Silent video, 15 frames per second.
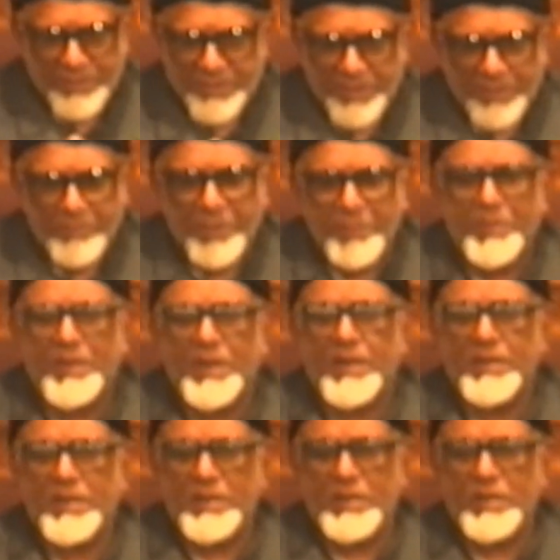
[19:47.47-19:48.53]
doubt about it.
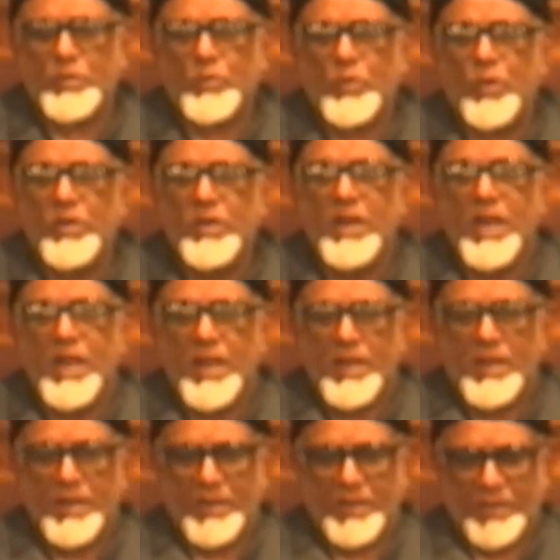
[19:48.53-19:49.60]
Some people get. This is
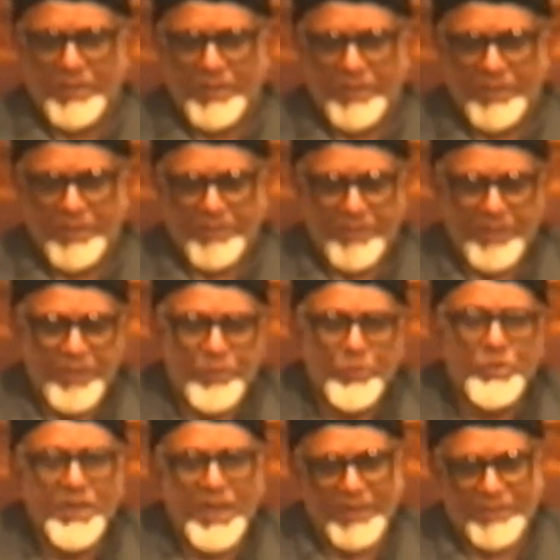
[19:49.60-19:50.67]
called,
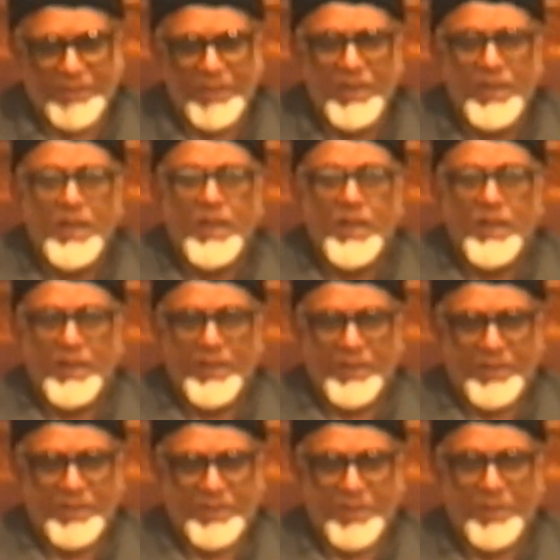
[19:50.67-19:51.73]
uh, in Gujarati,
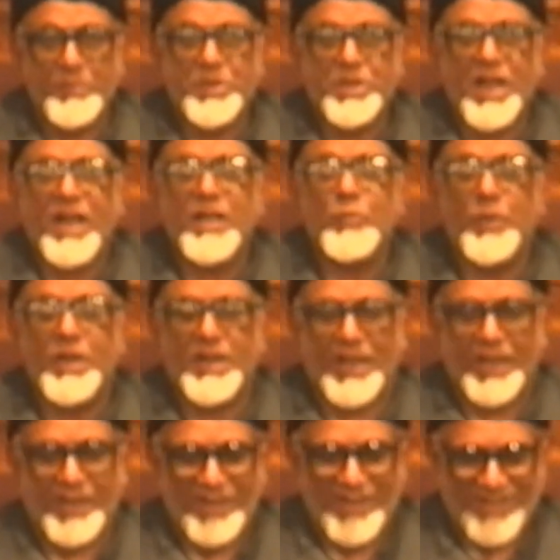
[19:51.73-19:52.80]

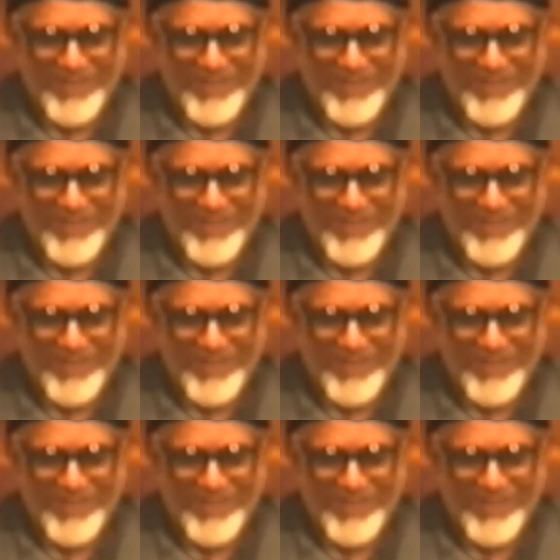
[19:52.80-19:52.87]
Samshan